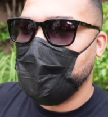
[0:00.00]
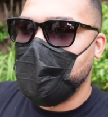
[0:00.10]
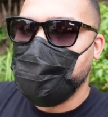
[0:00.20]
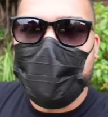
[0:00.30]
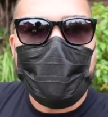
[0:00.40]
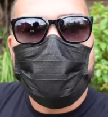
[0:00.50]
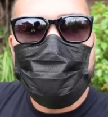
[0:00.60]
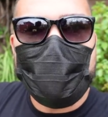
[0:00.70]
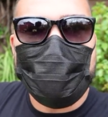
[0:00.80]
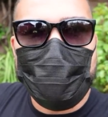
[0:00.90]
I mean, I could
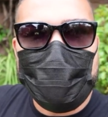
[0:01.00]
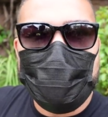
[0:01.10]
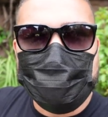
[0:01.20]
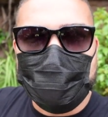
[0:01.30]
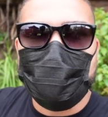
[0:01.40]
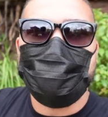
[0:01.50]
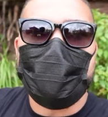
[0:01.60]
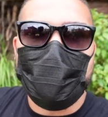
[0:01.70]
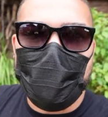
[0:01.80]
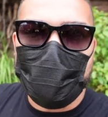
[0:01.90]
make the videos a little
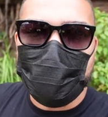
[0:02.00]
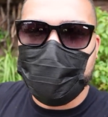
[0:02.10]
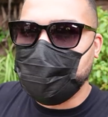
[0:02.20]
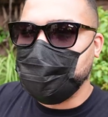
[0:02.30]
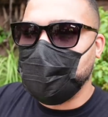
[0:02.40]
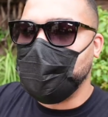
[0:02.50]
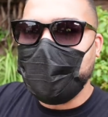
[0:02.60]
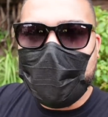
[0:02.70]
bit longer and, you know,